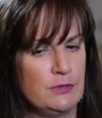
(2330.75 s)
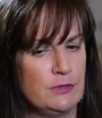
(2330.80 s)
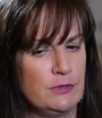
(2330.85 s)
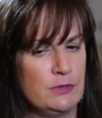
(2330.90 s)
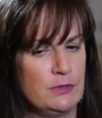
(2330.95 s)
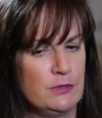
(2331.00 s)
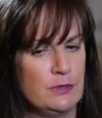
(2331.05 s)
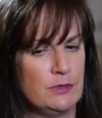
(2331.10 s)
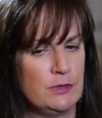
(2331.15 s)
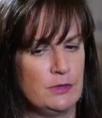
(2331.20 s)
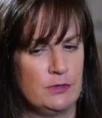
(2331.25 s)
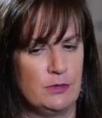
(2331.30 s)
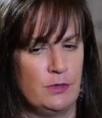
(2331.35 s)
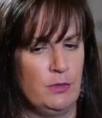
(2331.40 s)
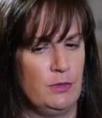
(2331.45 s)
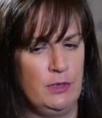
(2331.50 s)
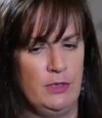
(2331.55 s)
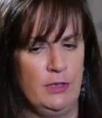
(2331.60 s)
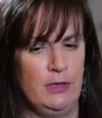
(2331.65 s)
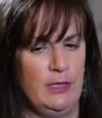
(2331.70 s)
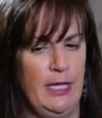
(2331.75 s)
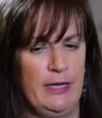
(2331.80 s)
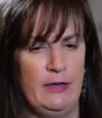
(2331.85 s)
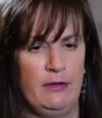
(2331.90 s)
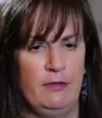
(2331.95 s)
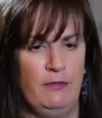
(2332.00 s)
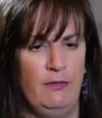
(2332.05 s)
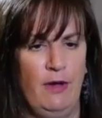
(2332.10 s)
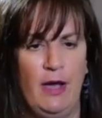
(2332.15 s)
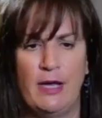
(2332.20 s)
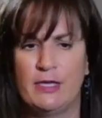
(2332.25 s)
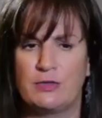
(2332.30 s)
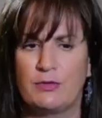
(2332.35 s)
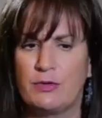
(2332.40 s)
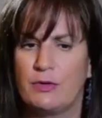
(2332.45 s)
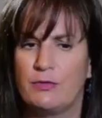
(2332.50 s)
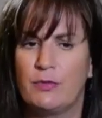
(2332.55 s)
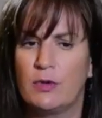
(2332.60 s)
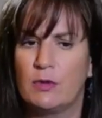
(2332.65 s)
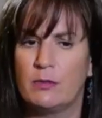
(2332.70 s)
I don't know what a lead advisory
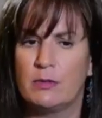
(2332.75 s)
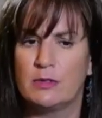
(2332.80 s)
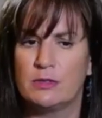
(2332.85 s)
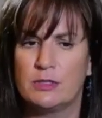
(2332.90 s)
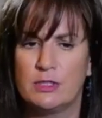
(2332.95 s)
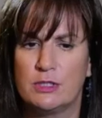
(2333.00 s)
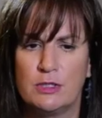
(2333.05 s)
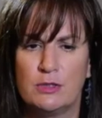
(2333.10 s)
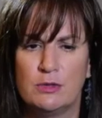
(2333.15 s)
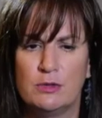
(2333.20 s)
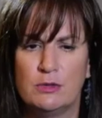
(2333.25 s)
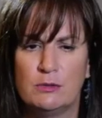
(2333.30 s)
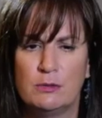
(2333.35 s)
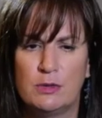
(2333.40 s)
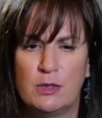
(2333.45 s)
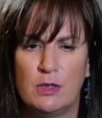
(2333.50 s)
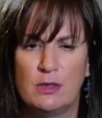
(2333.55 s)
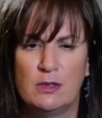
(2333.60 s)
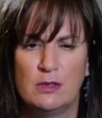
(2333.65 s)
form is. Do you, Paul?